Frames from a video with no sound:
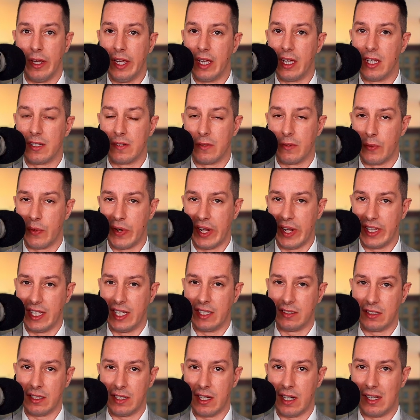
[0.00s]
is already an
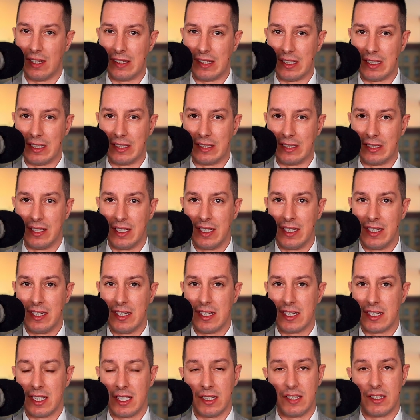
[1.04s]
Italian
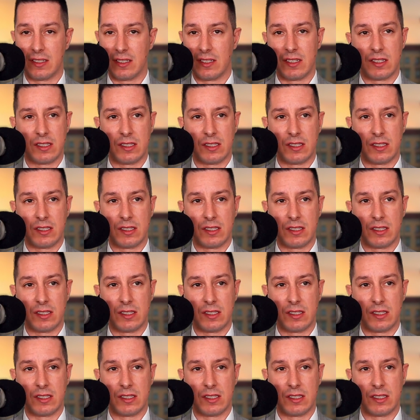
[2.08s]
citizen.